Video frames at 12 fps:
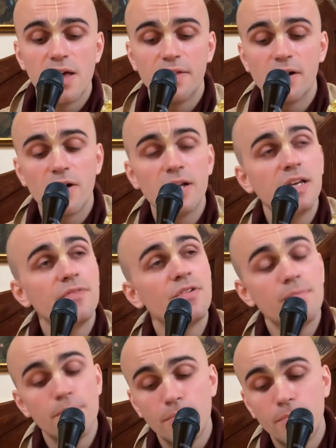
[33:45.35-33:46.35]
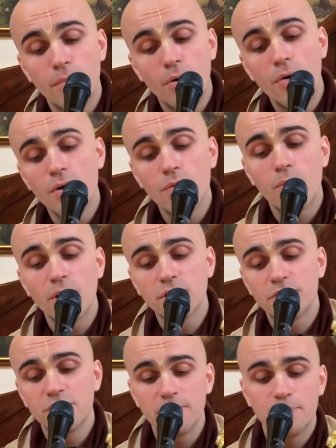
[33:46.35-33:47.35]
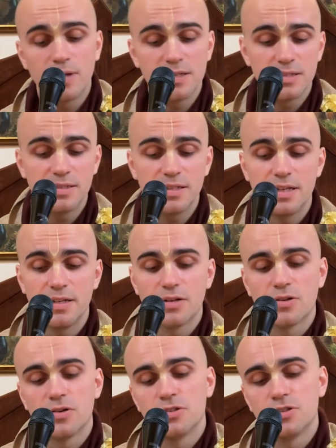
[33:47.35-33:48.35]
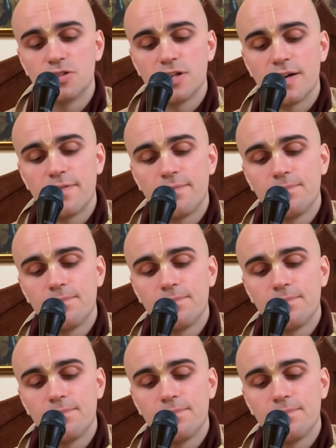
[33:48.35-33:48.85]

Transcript: they are even more wonderfully present in Krishna.